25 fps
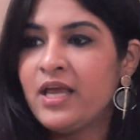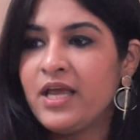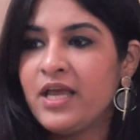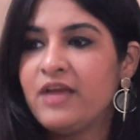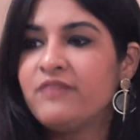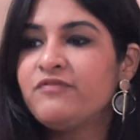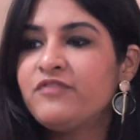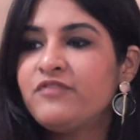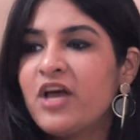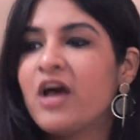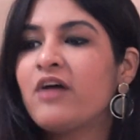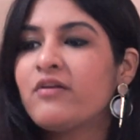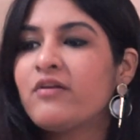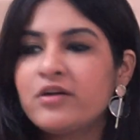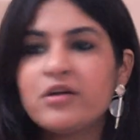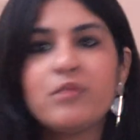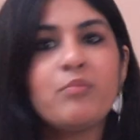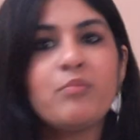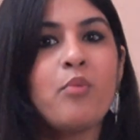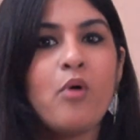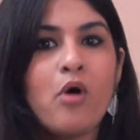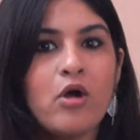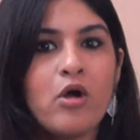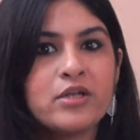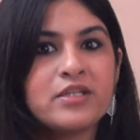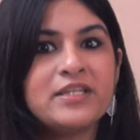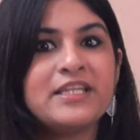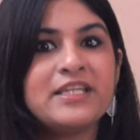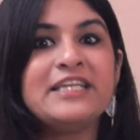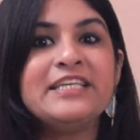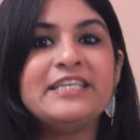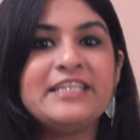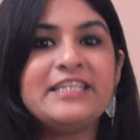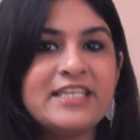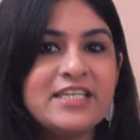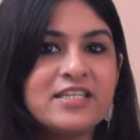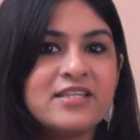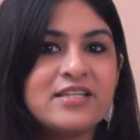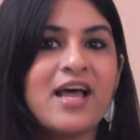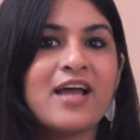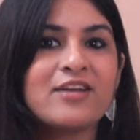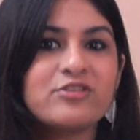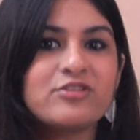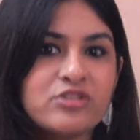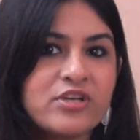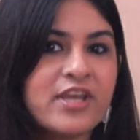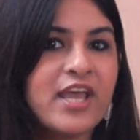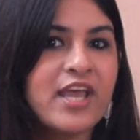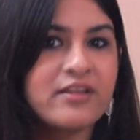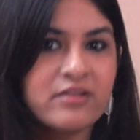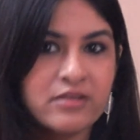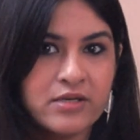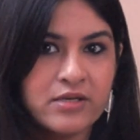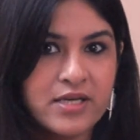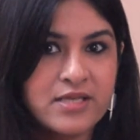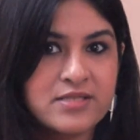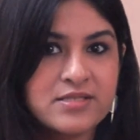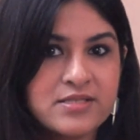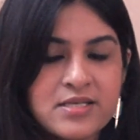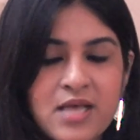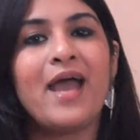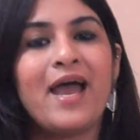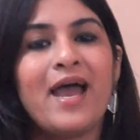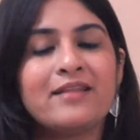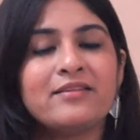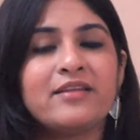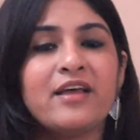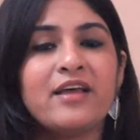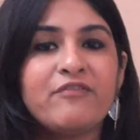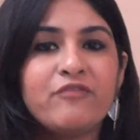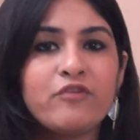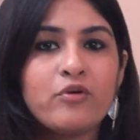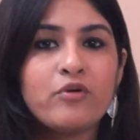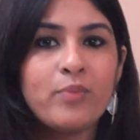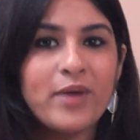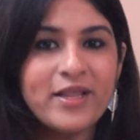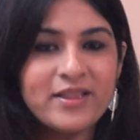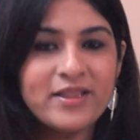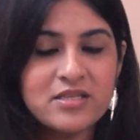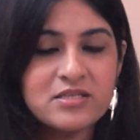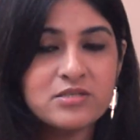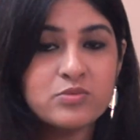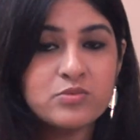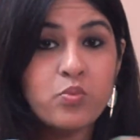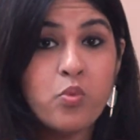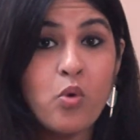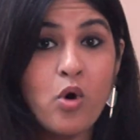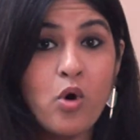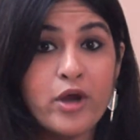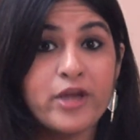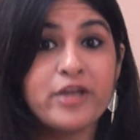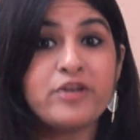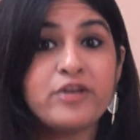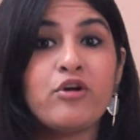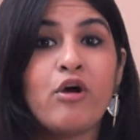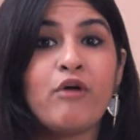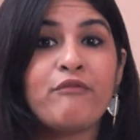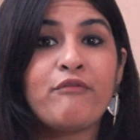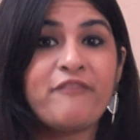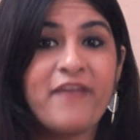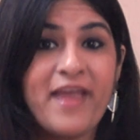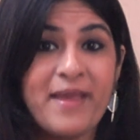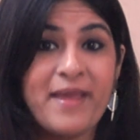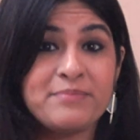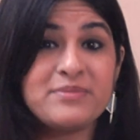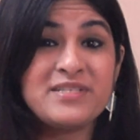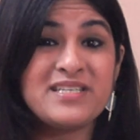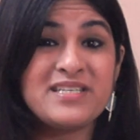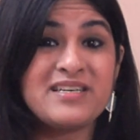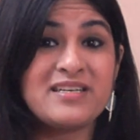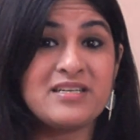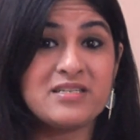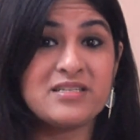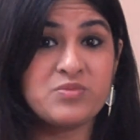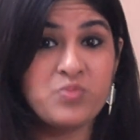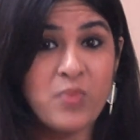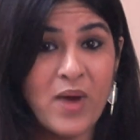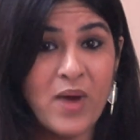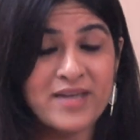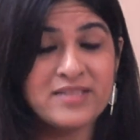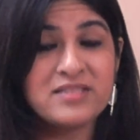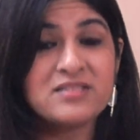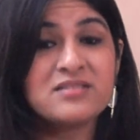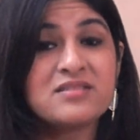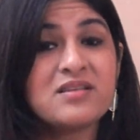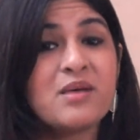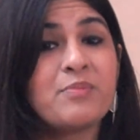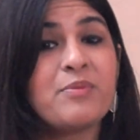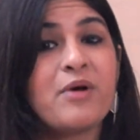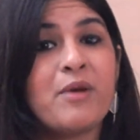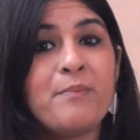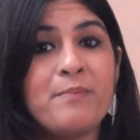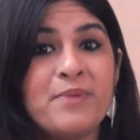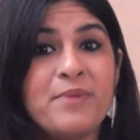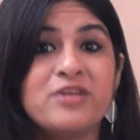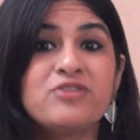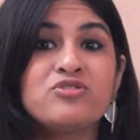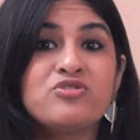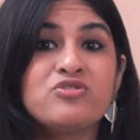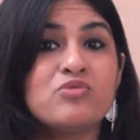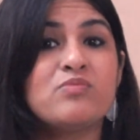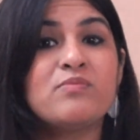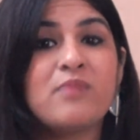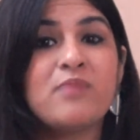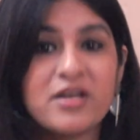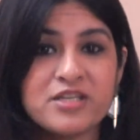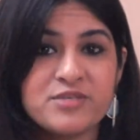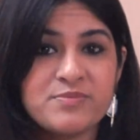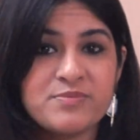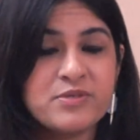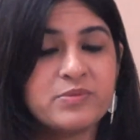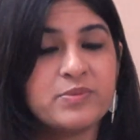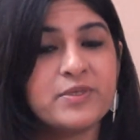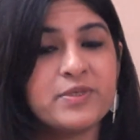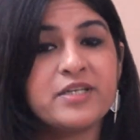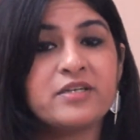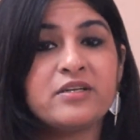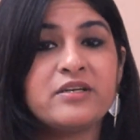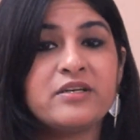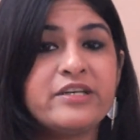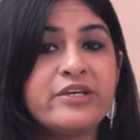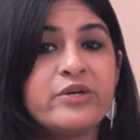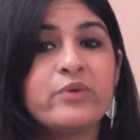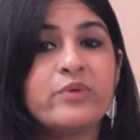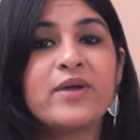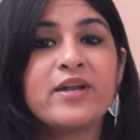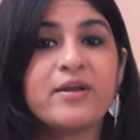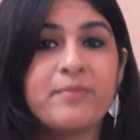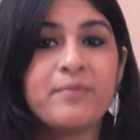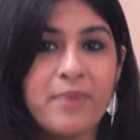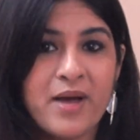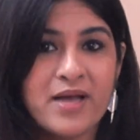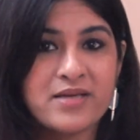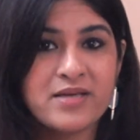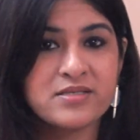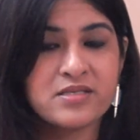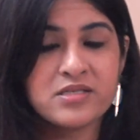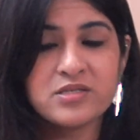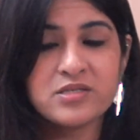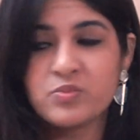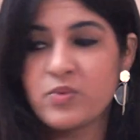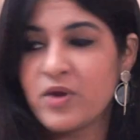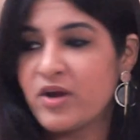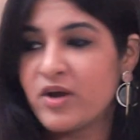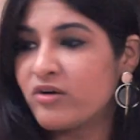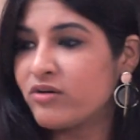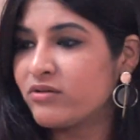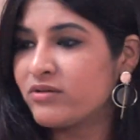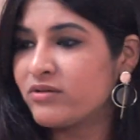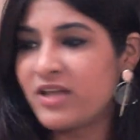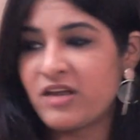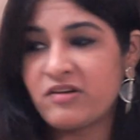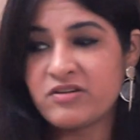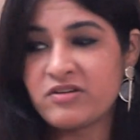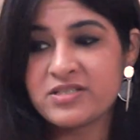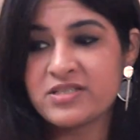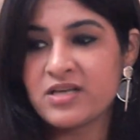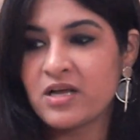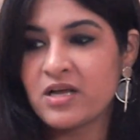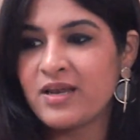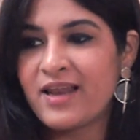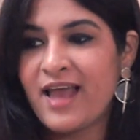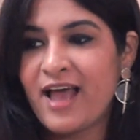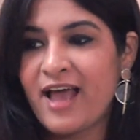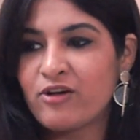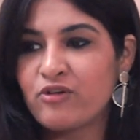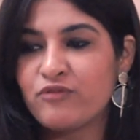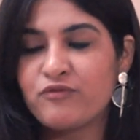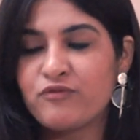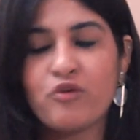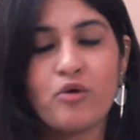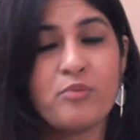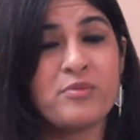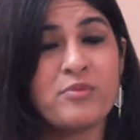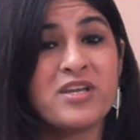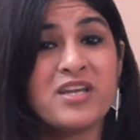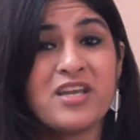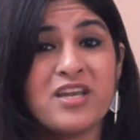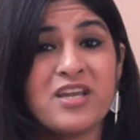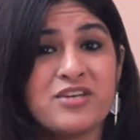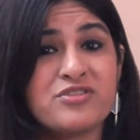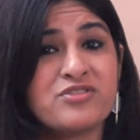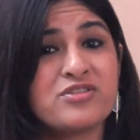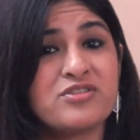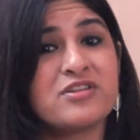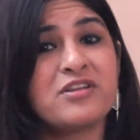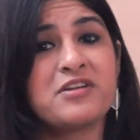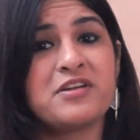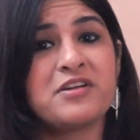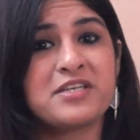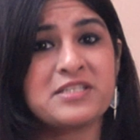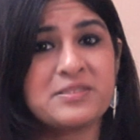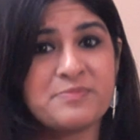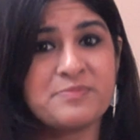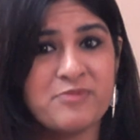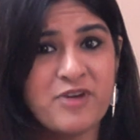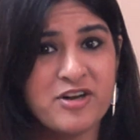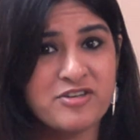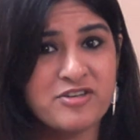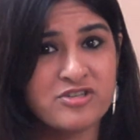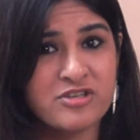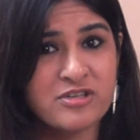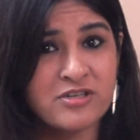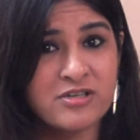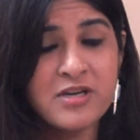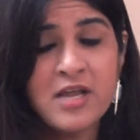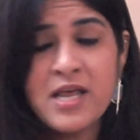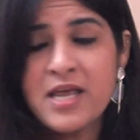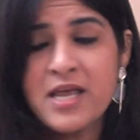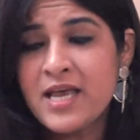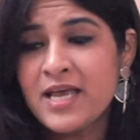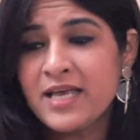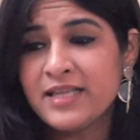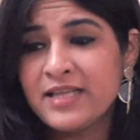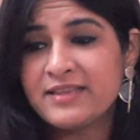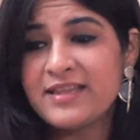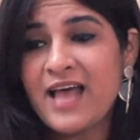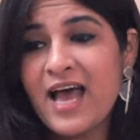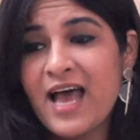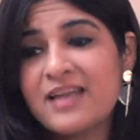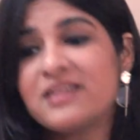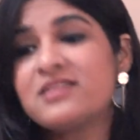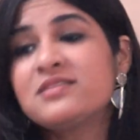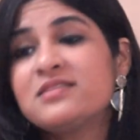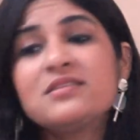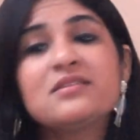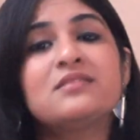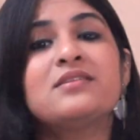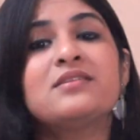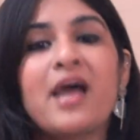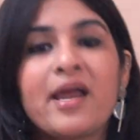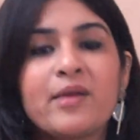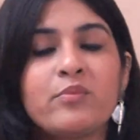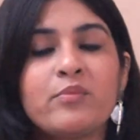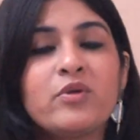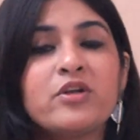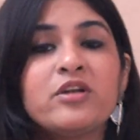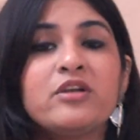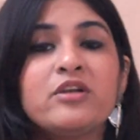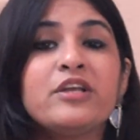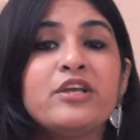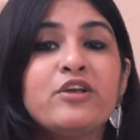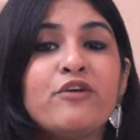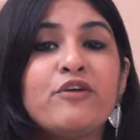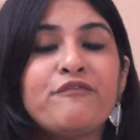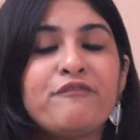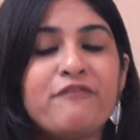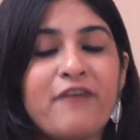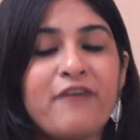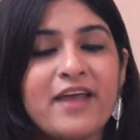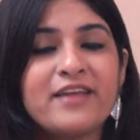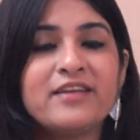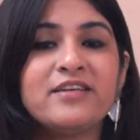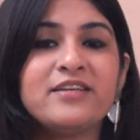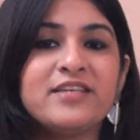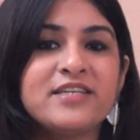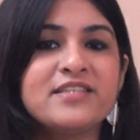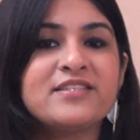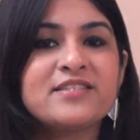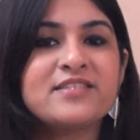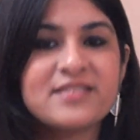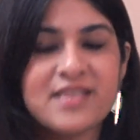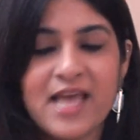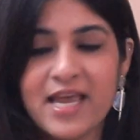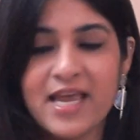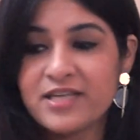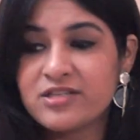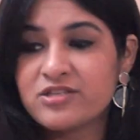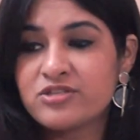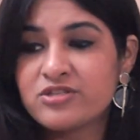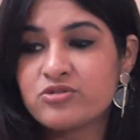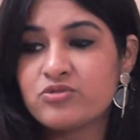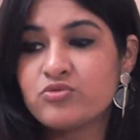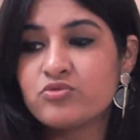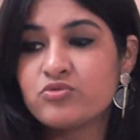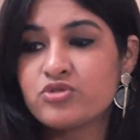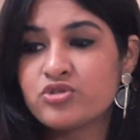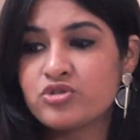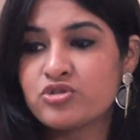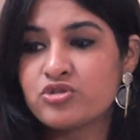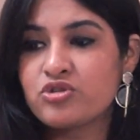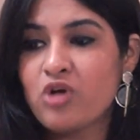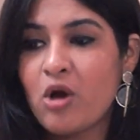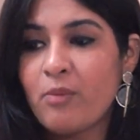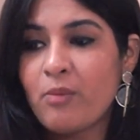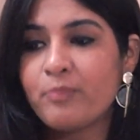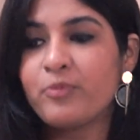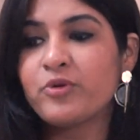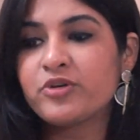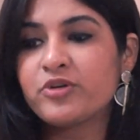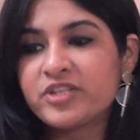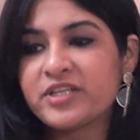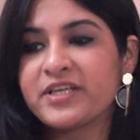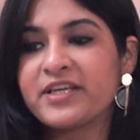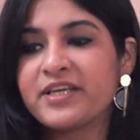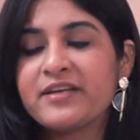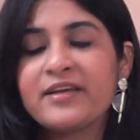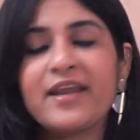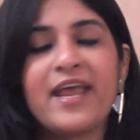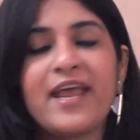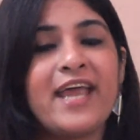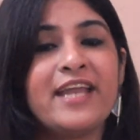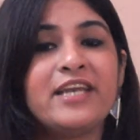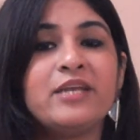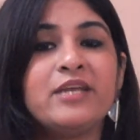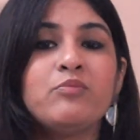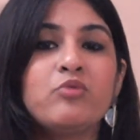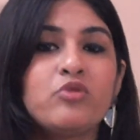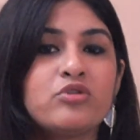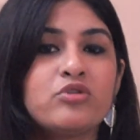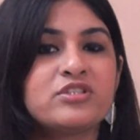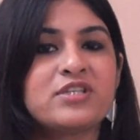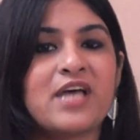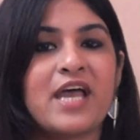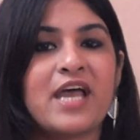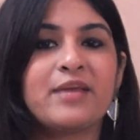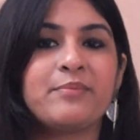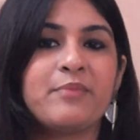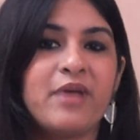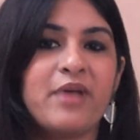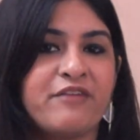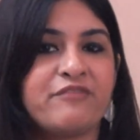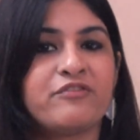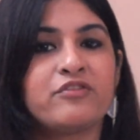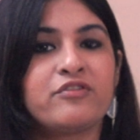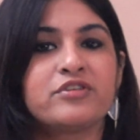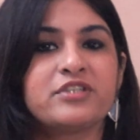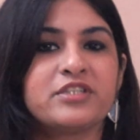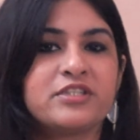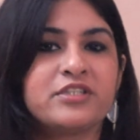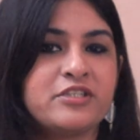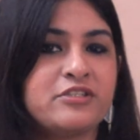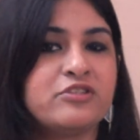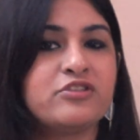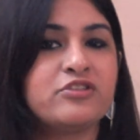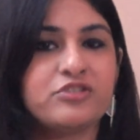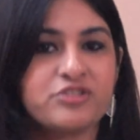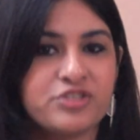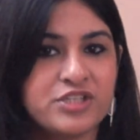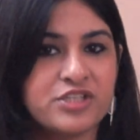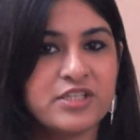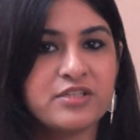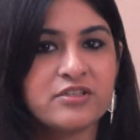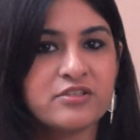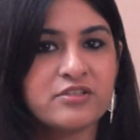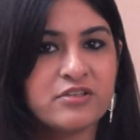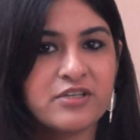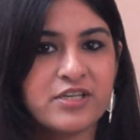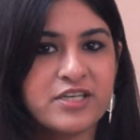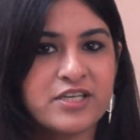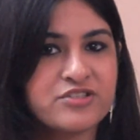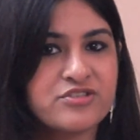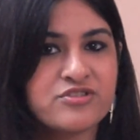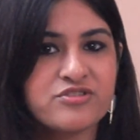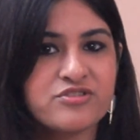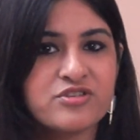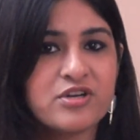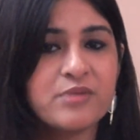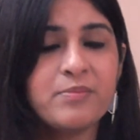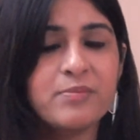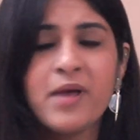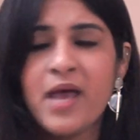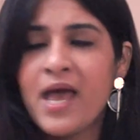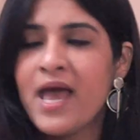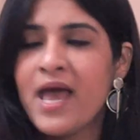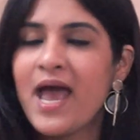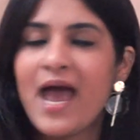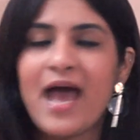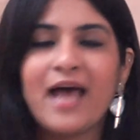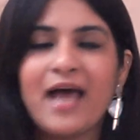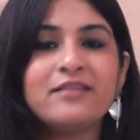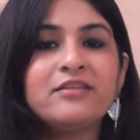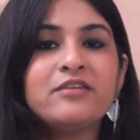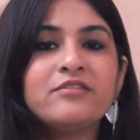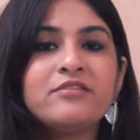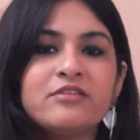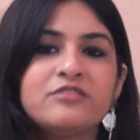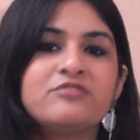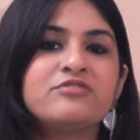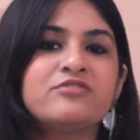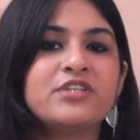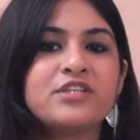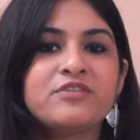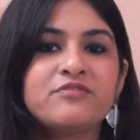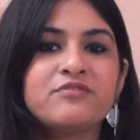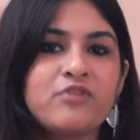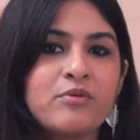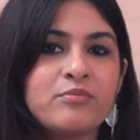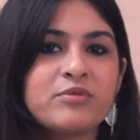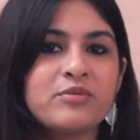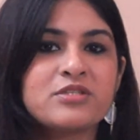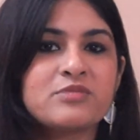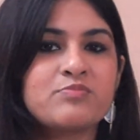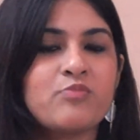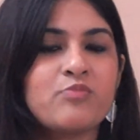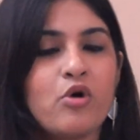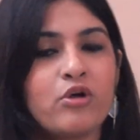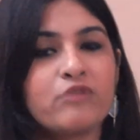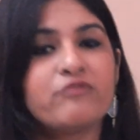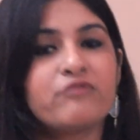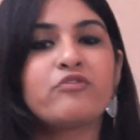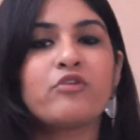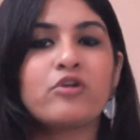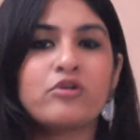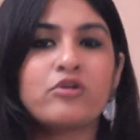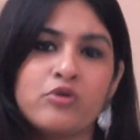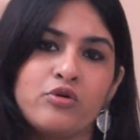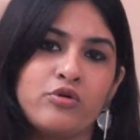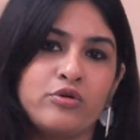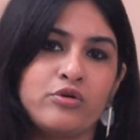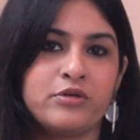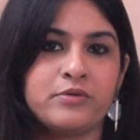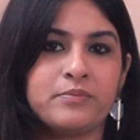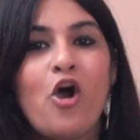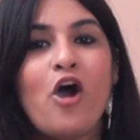if they are in a bond, they need that togetherness. And therefore, when this void of emptiness widens up a bit too much between a Leo and a Pisces, where there is a lack of communication and expression, that is the time when a Leo finally decides to stop putting in any more time, effort and energy in the relationship, and they retreat from this bond for good.